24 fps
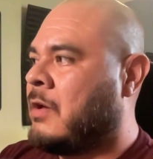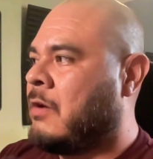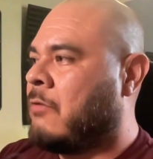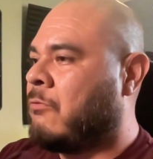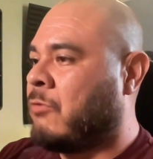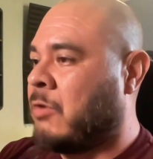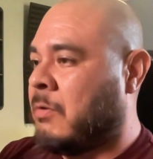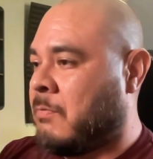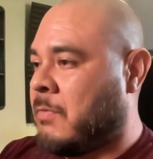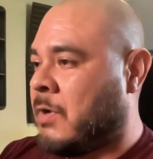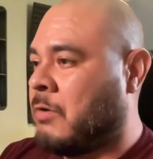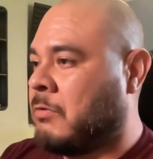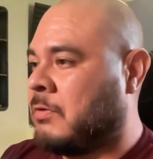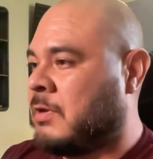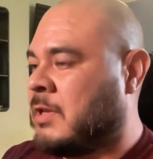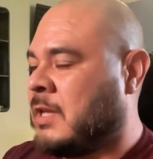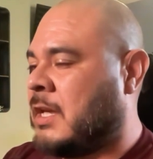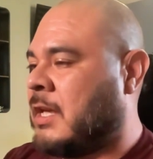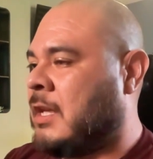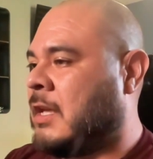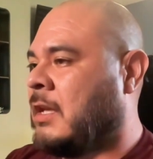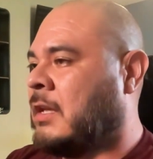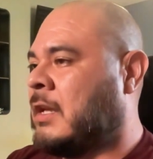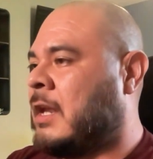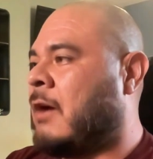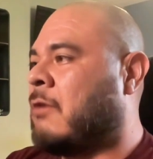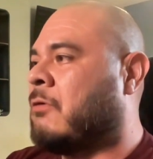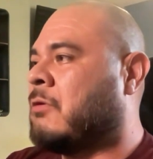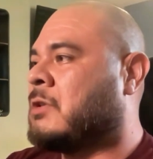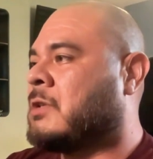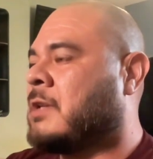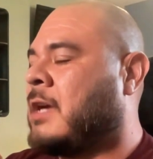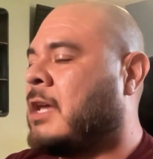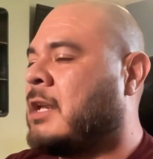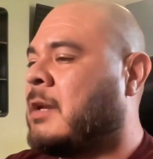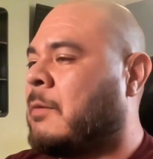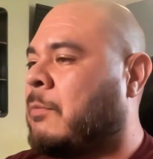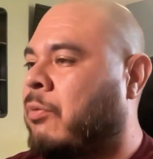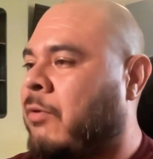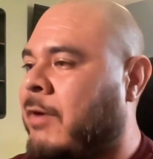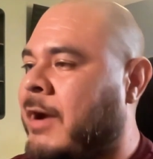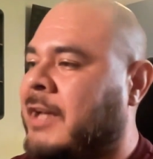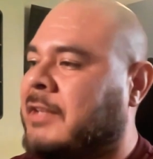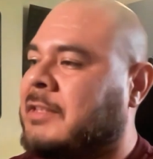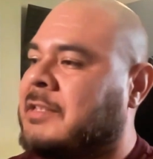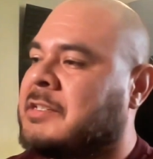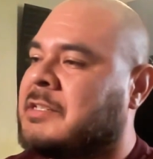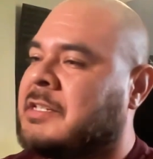remotely, and I was kind of
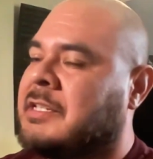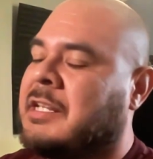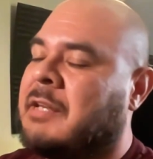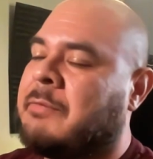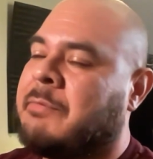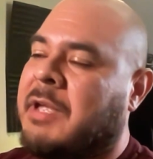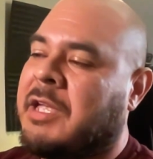practicing and